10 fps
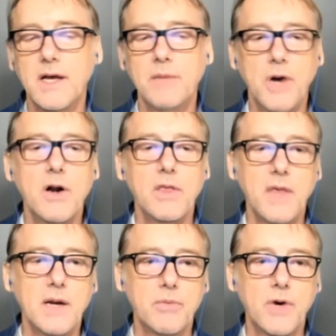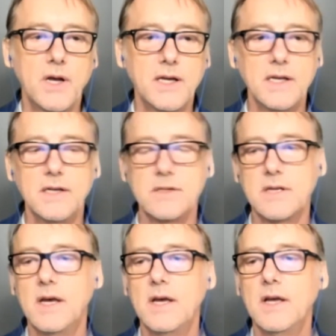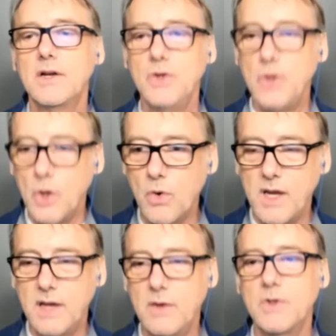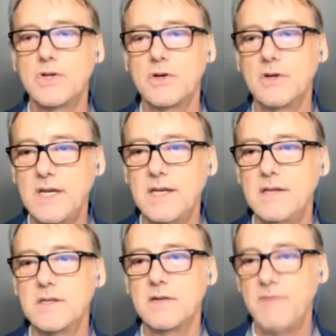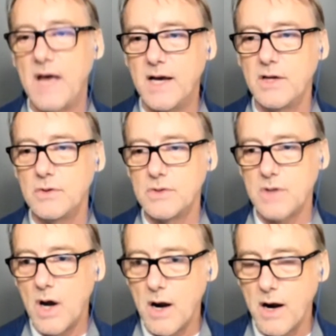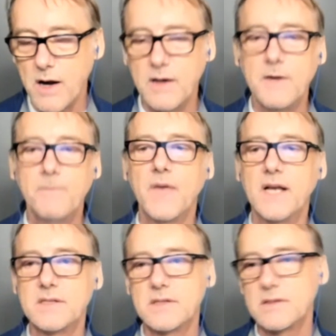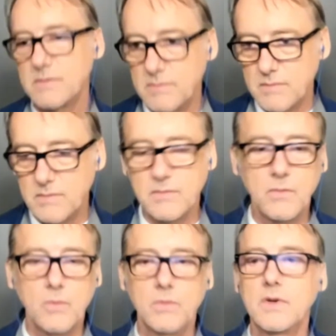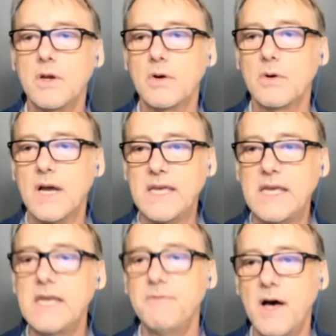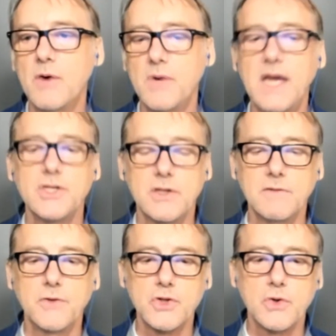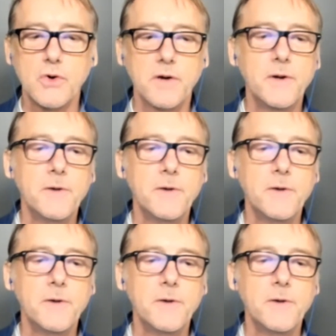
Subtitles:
And part of that umbrella is knowing what your needs and values are. That's, a key foundation for sure.